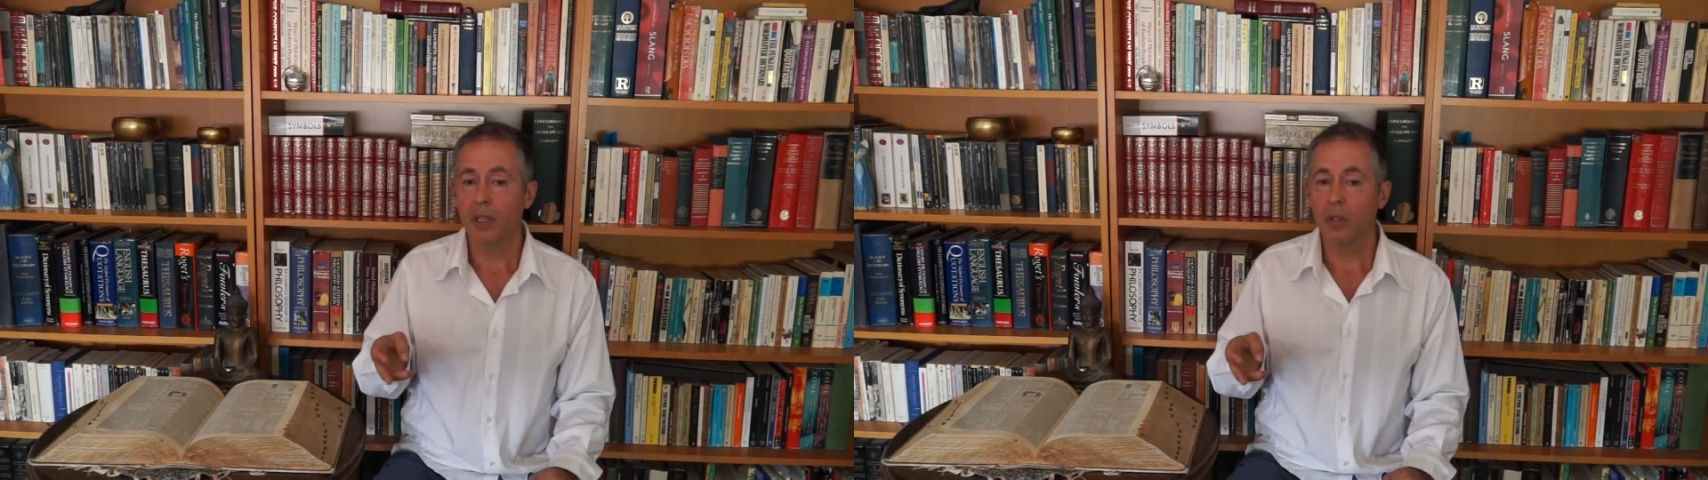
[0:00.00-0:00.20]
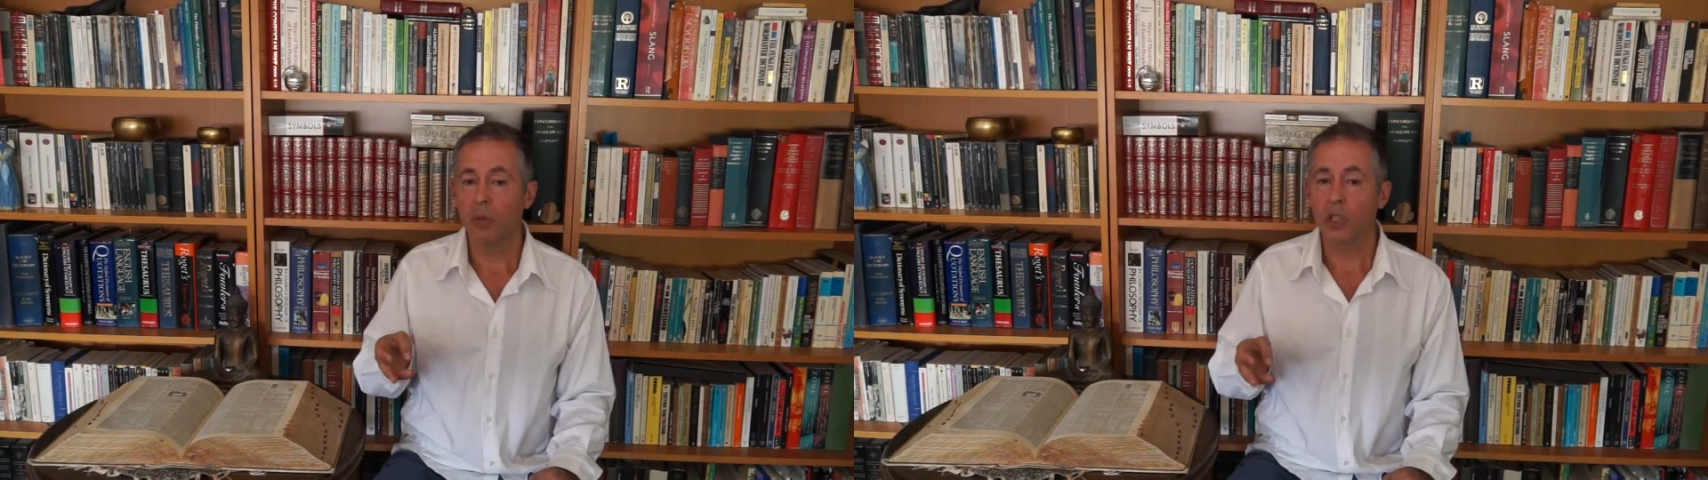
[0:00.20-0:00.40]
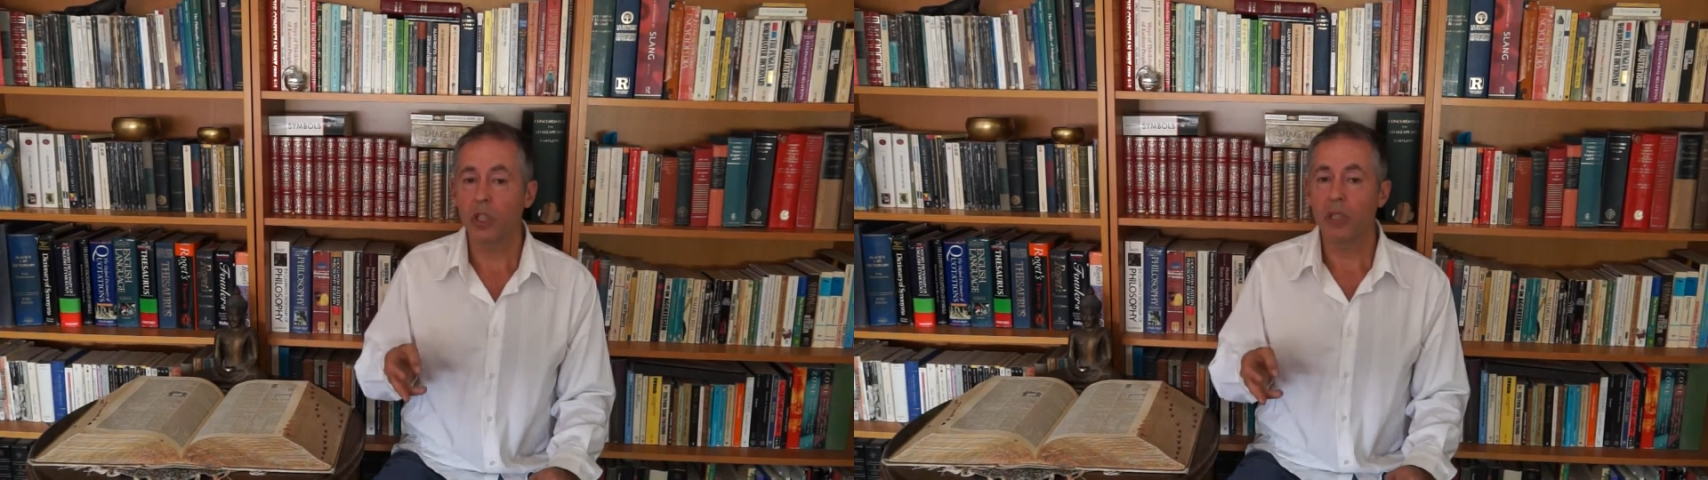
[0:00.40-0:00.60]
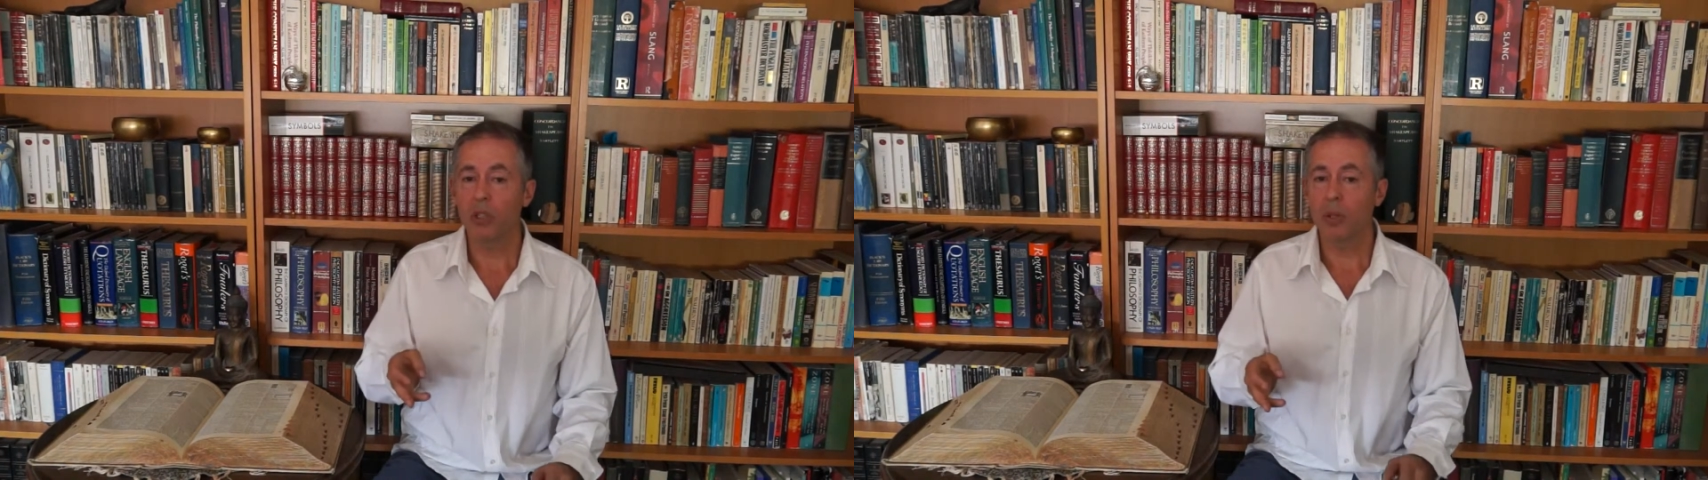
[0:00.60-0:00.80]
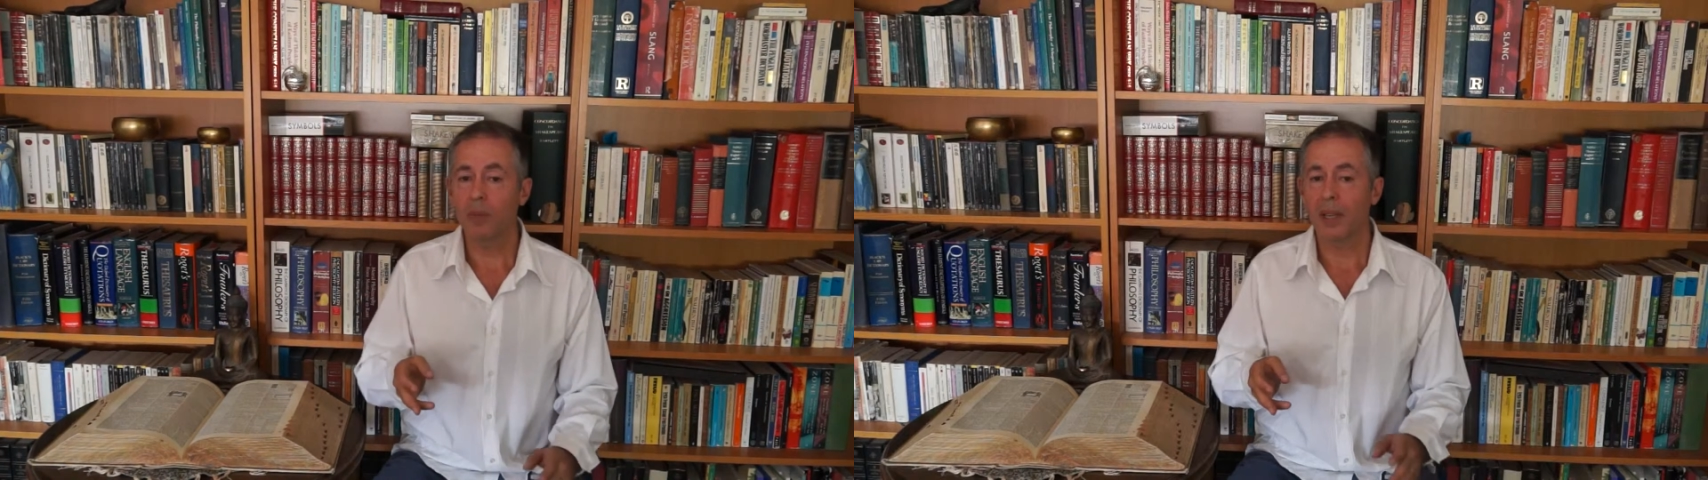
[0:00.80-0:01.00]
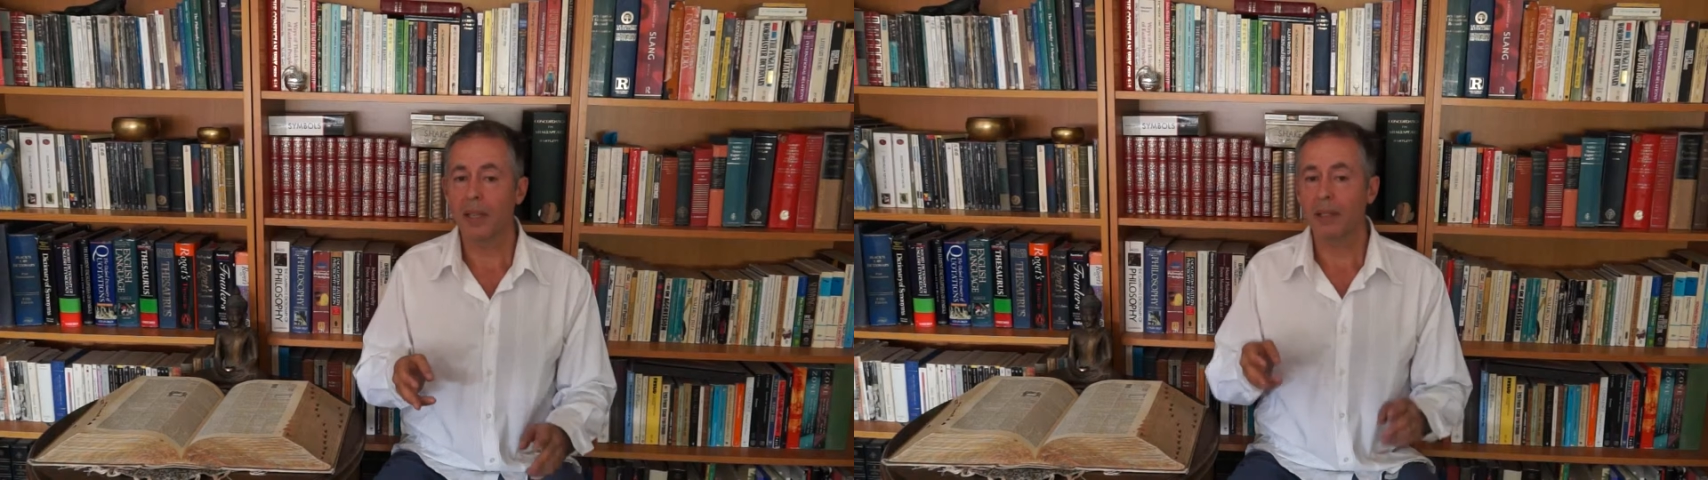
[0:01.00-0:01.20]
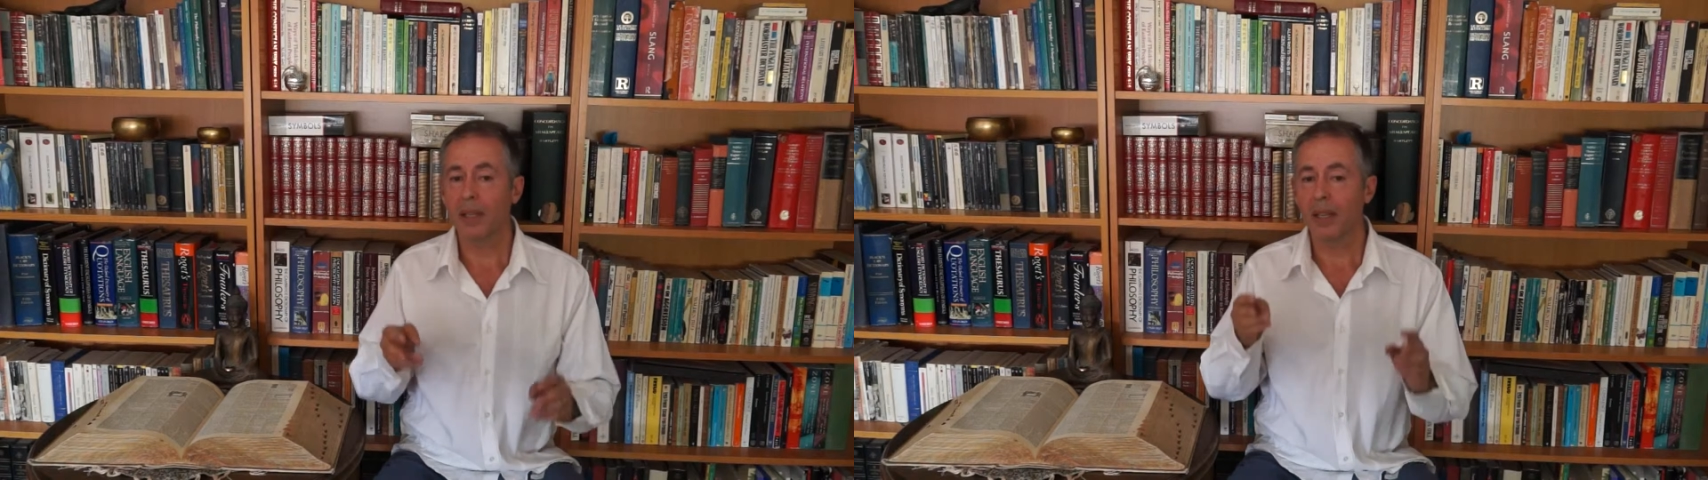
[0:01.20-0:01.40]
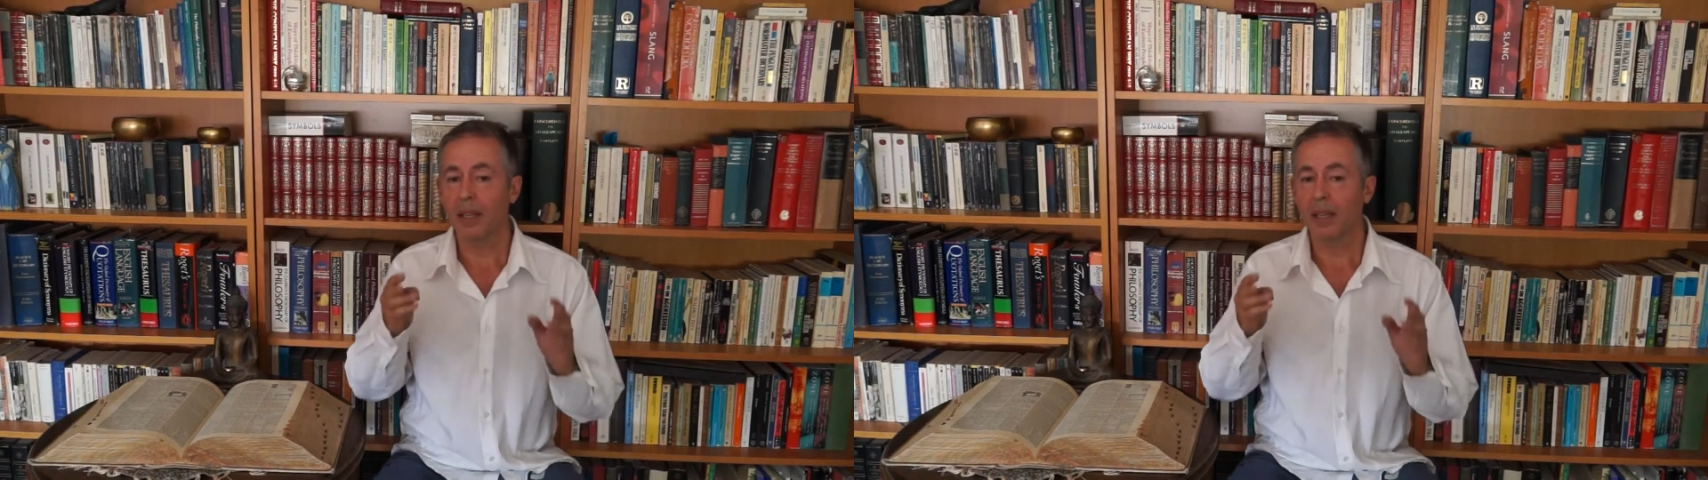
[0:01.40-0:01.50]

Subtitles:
which literally meant